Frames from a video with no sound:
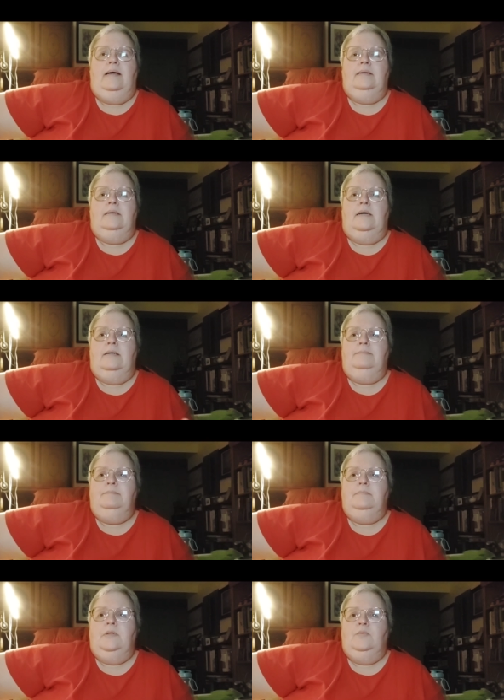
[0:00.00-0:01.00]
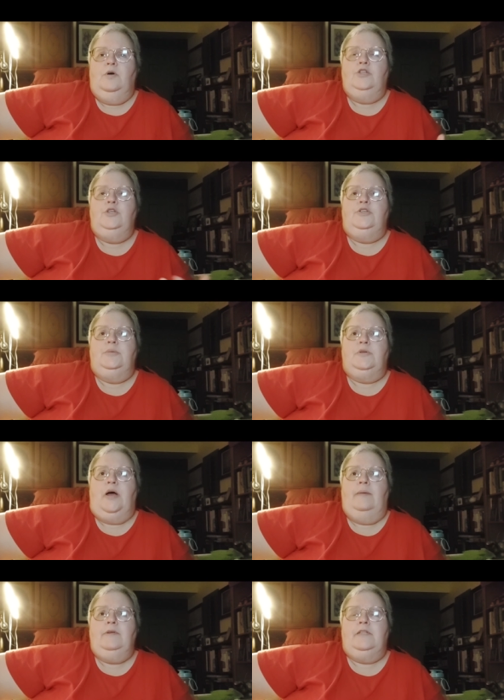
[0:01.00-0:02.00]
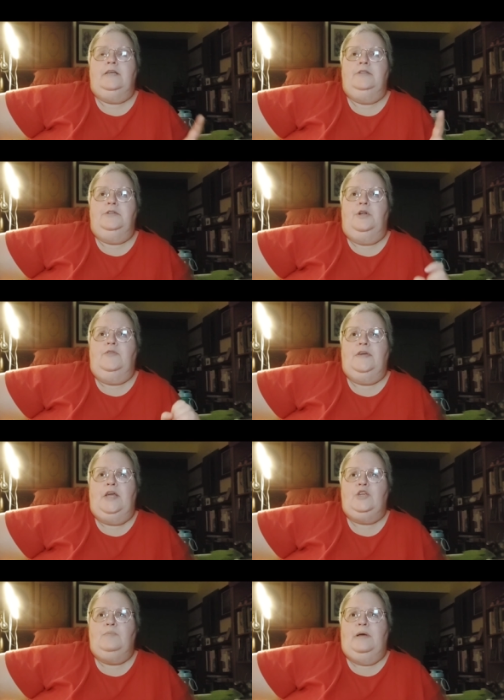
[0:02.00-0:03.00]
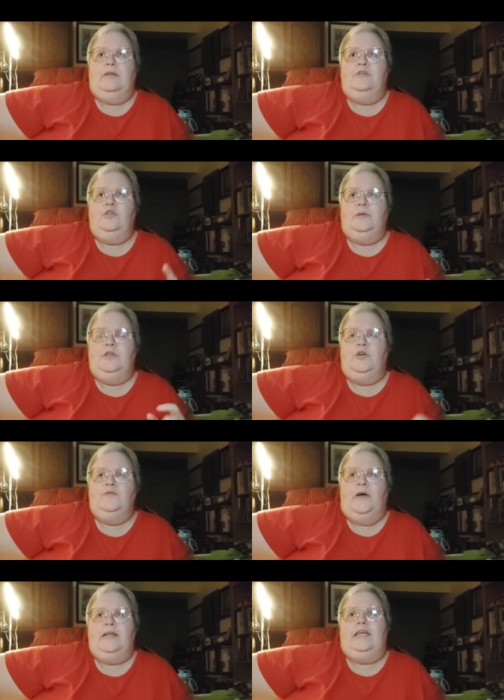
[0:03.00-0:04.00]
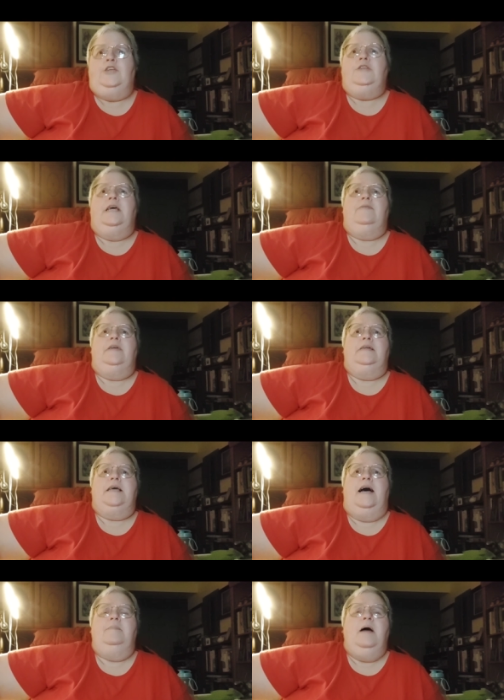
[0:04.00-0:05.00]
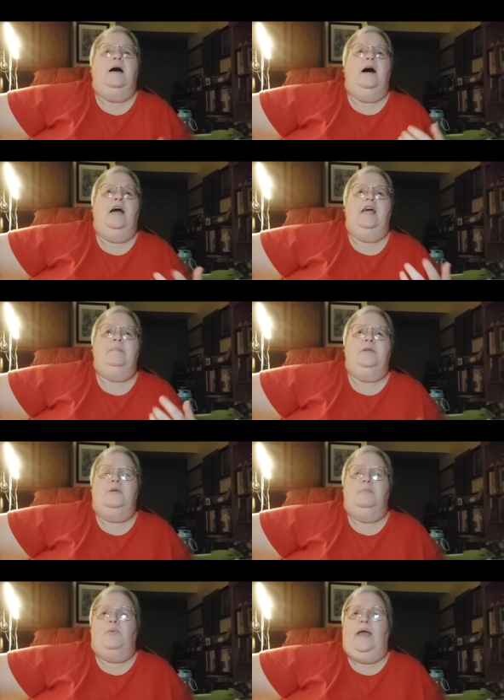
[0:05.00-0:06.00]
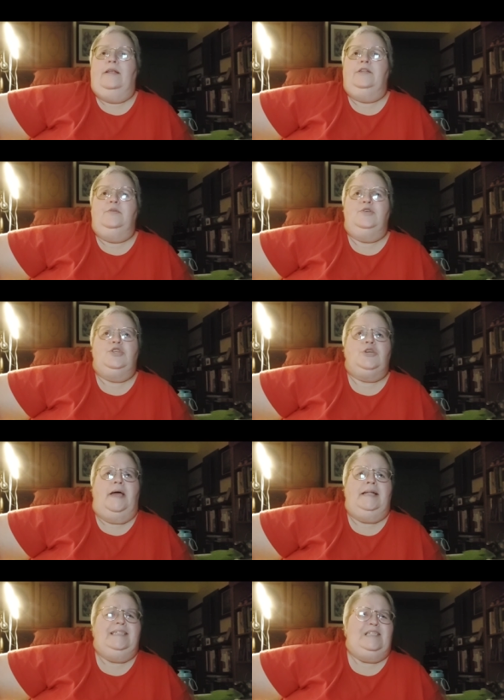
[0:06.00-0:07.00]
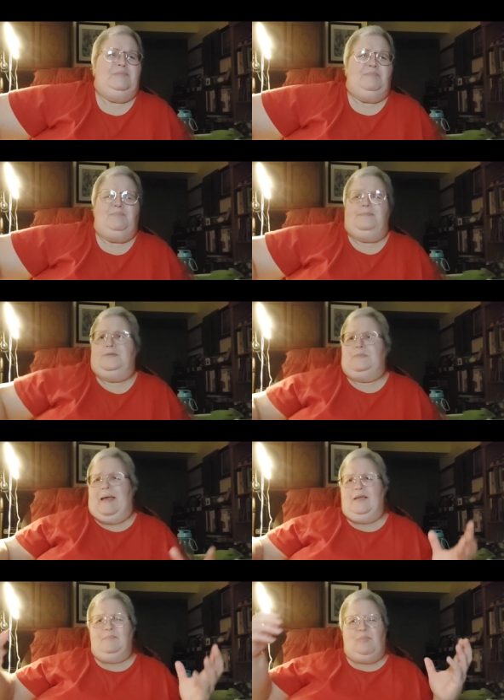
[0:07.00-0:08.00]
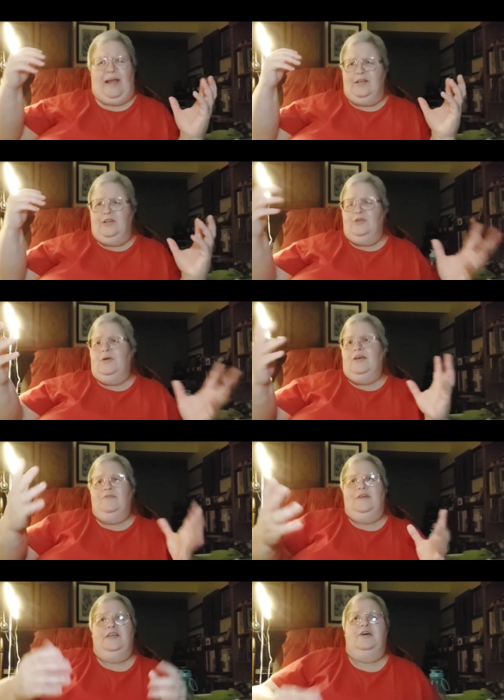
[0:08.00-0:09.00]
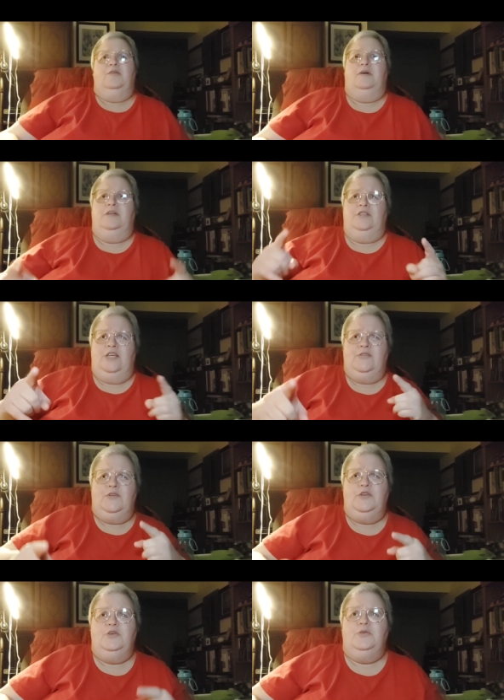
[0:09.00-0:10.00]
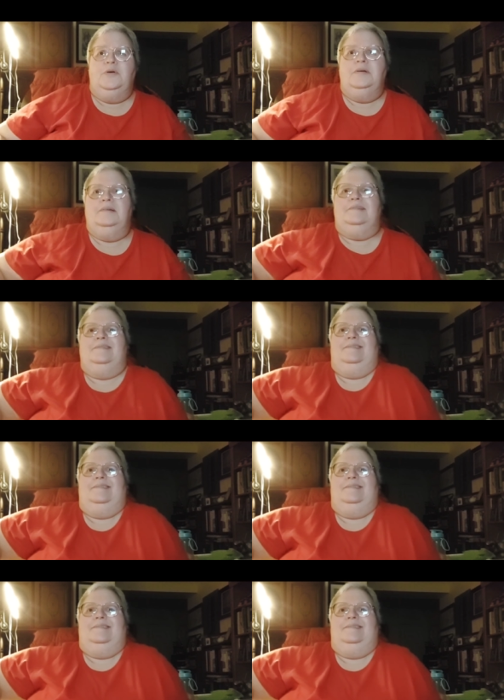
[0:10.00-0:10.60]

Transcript: And once you subscribe, you click on the notification bell, and you'll be notified each and every time I upload a brand new, shiny, spanking brand new video just for you,